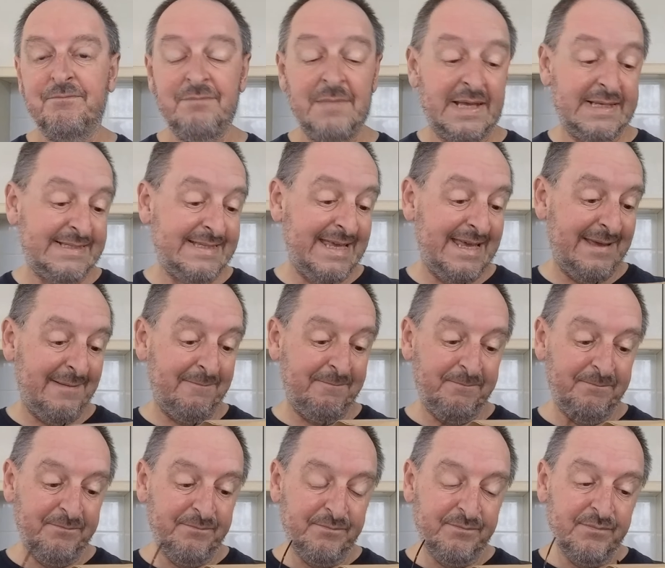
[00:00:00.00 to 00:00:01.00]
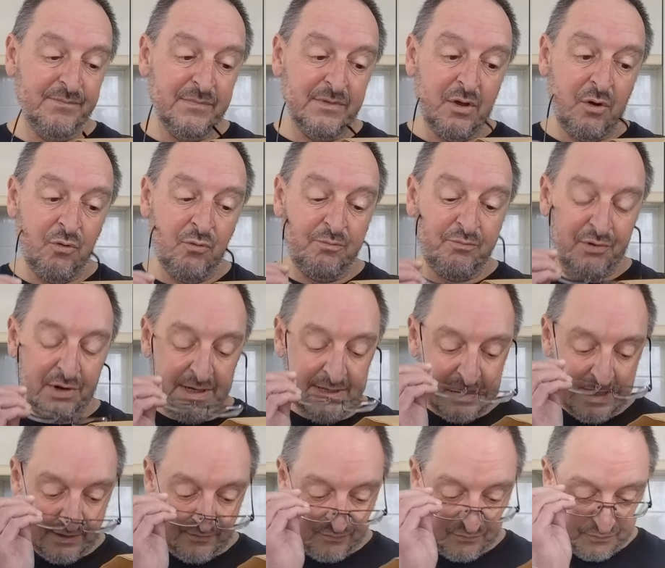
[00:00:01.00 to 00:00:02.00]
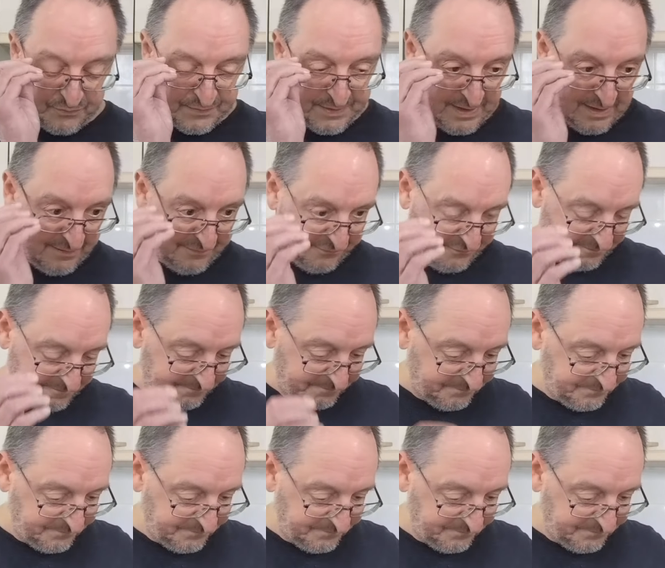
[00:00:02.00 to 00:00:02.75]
That's it. All pretty natural stuff.